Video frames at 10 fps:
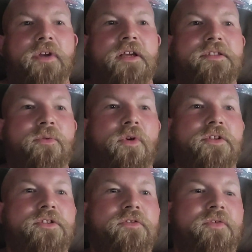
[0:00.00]
Guys that
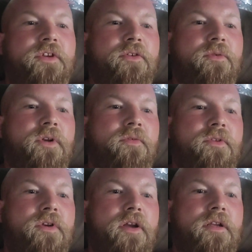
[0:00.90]
watch this video or whatever, they're not